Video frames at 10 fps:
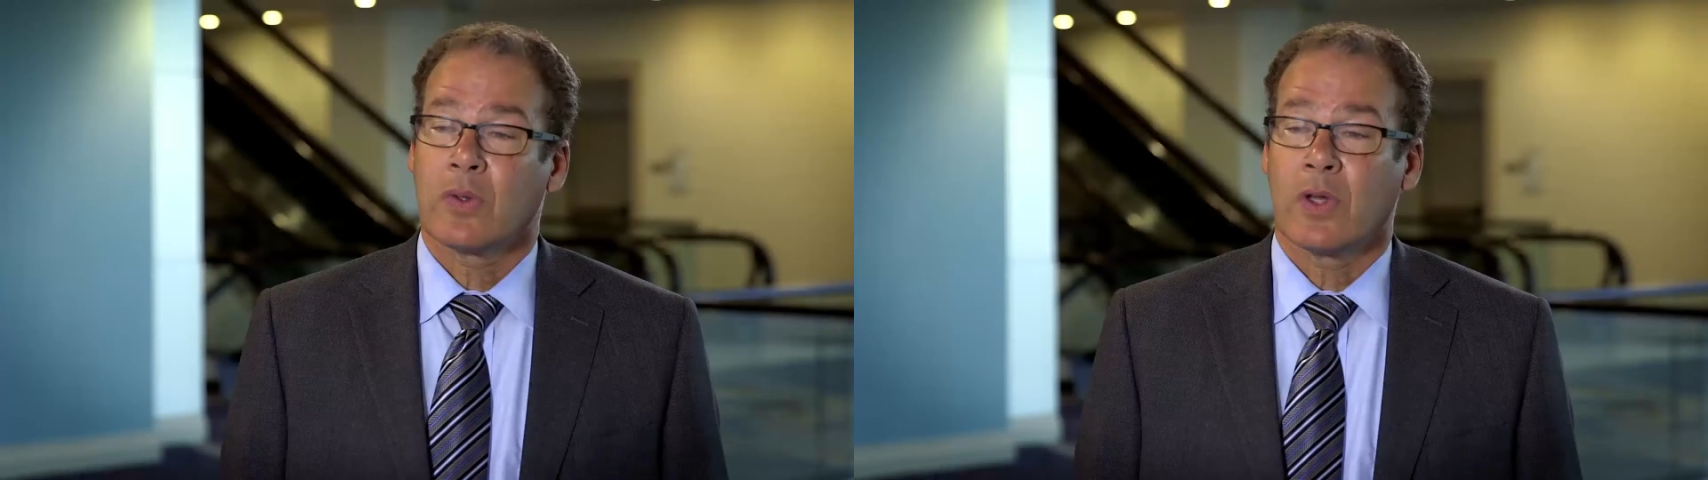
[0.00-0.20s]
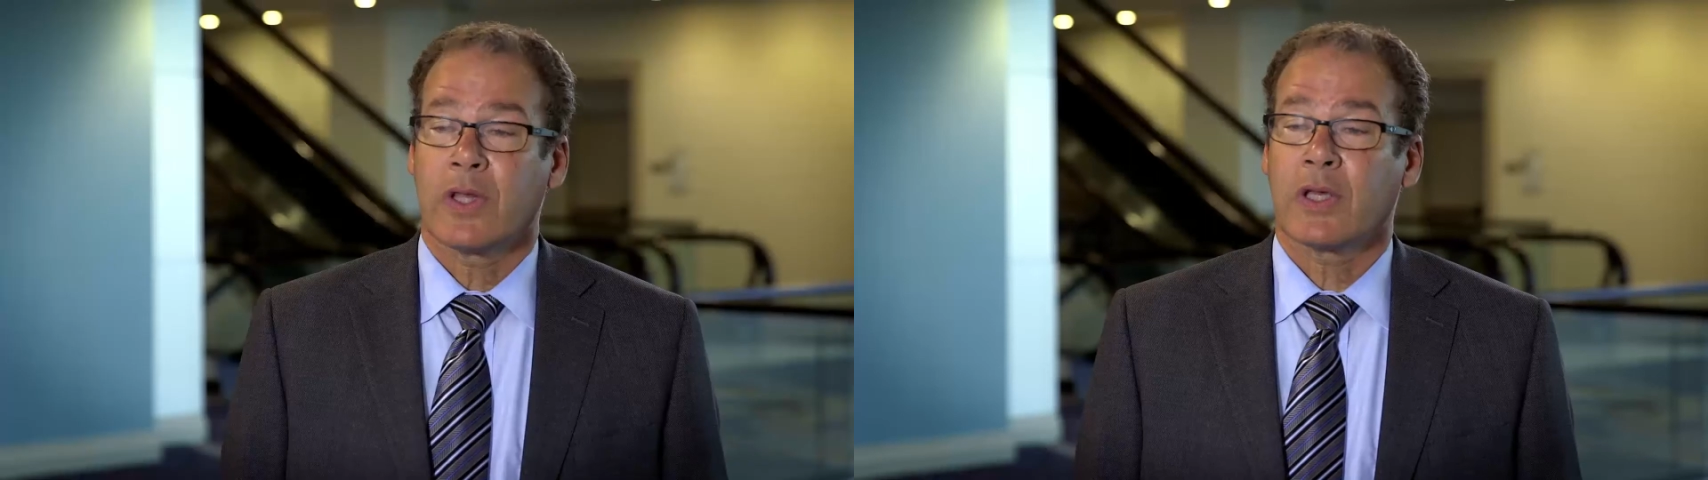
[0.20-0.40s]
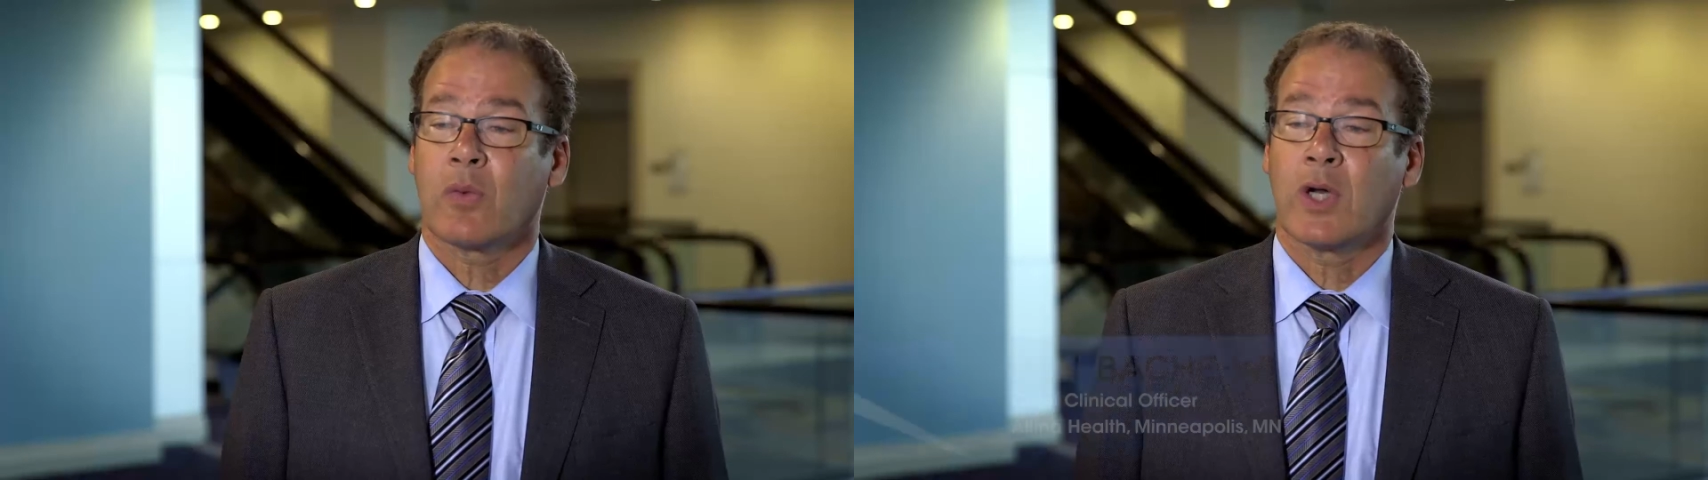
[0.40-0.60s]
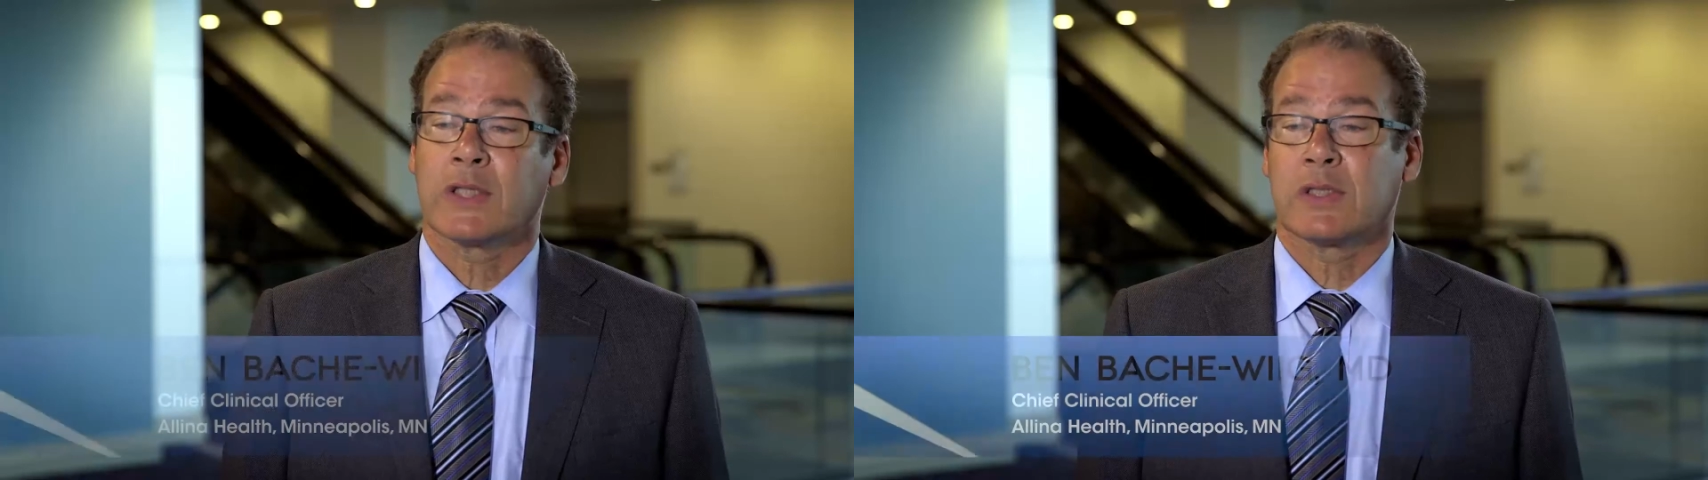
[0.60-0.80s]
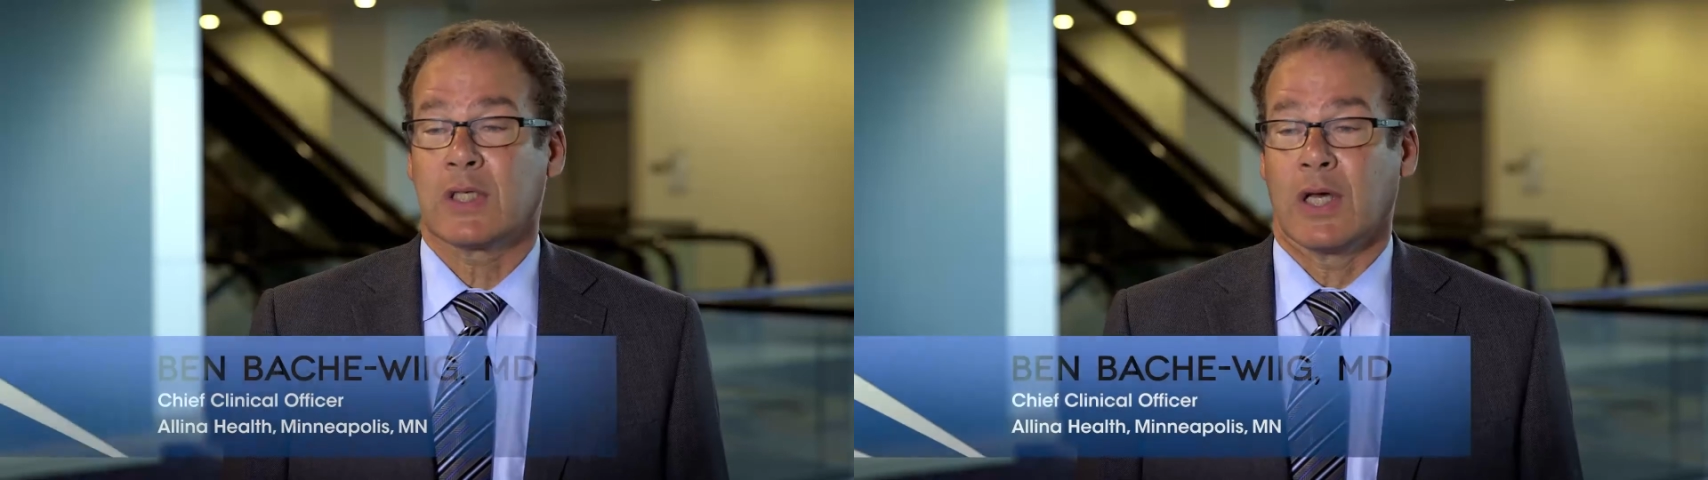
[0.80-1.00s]
I think
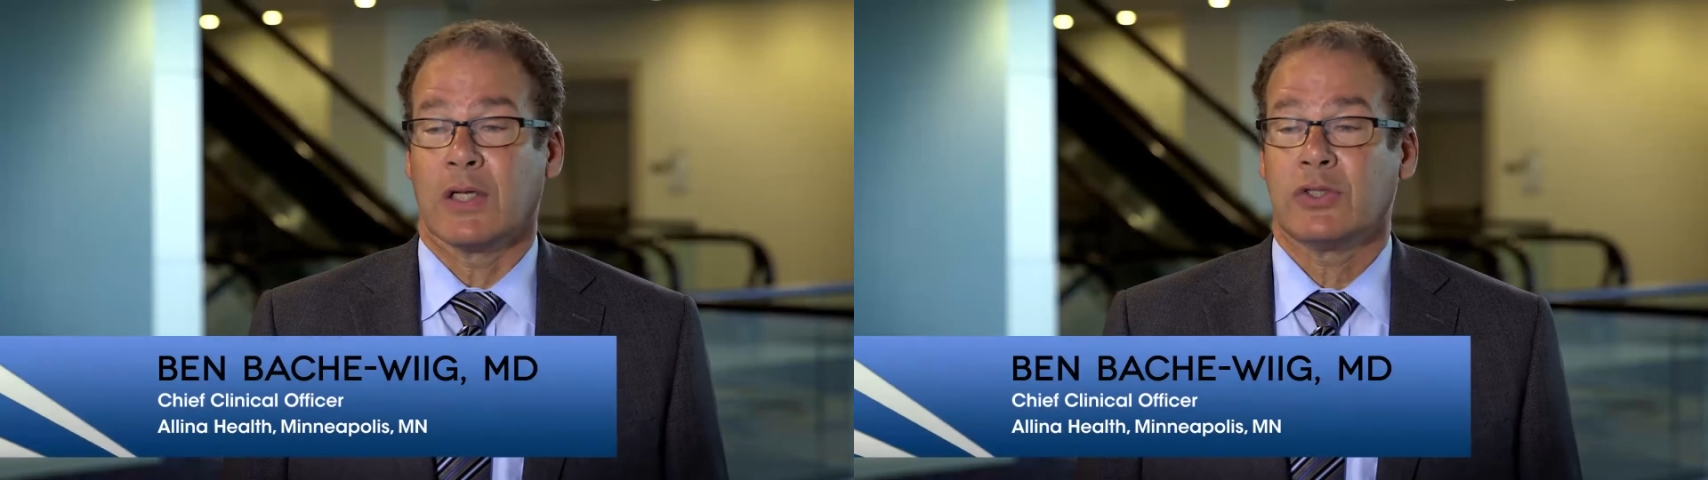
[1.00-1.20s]
what's uh,